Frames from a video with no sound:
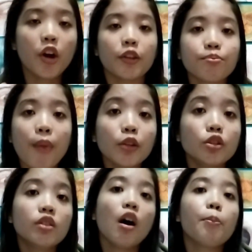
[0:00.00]
yeah, back
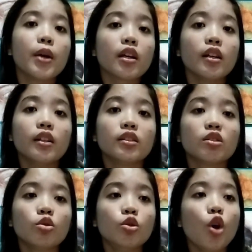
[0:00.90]
to the topic
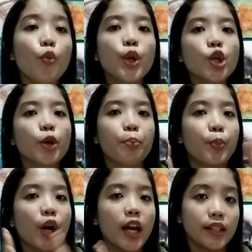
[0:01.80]
is knowing your
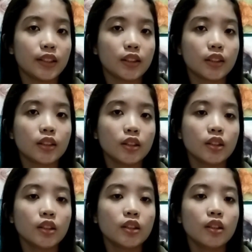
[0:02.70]
price.
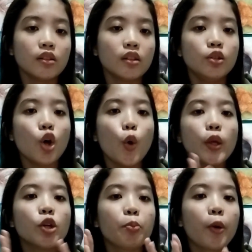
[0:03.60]

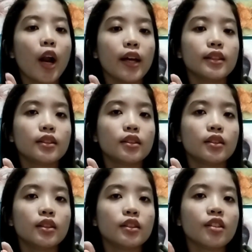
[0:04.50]
Knowing your
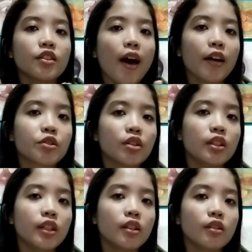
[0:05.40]
price is not
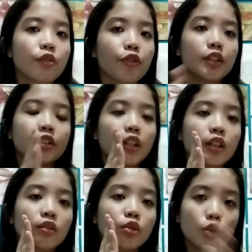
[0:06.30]
actually the first
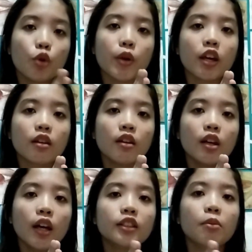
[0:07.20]
thing to know.
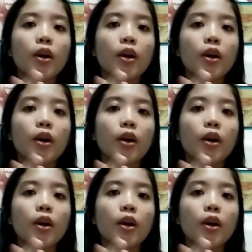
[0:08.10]
It's